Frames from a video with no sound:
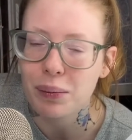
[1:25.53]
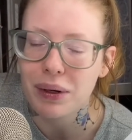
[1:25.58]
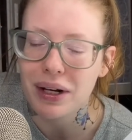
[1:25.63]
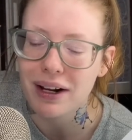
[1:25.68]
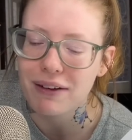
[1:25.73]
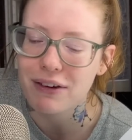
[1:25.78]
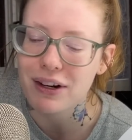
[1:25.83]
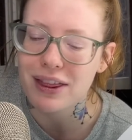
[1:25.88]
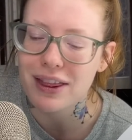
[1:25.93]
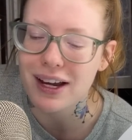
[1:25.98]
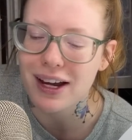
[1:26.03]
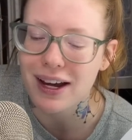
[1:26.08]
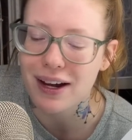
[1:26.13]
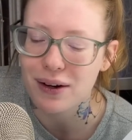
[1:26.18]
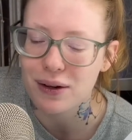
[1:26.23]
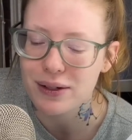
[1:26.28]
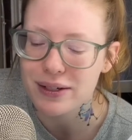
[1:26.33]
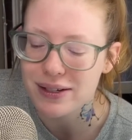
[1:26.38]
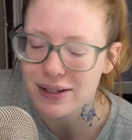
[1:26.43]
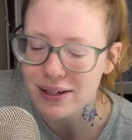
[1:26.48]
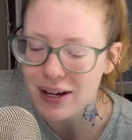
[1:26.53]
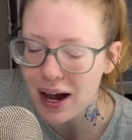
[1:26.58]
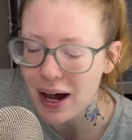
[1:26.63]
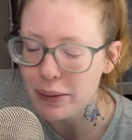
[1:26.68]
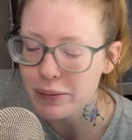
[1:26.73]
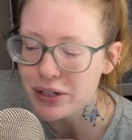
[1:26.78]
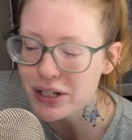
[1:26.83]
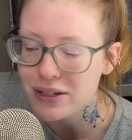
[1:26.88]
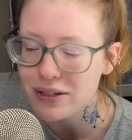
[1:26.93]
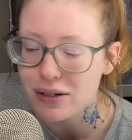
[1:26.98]
and everything else, I'm
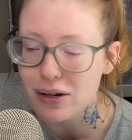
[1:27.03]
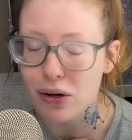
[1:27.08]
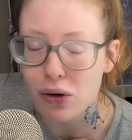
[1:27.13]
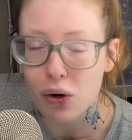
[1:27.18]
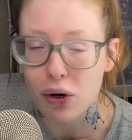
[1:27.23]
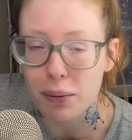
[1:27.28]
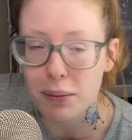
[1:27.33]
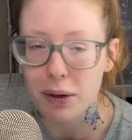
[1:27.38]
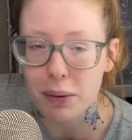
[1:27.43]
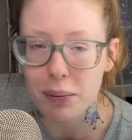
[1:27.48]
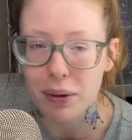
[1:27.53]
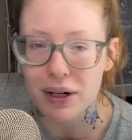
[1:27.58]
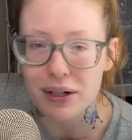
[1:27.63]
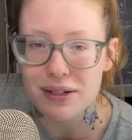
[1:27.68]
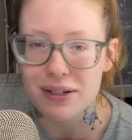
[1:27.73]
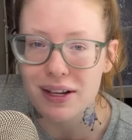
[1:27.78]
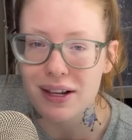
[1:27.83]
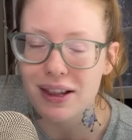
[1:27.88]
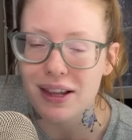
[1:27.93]
just a normal person.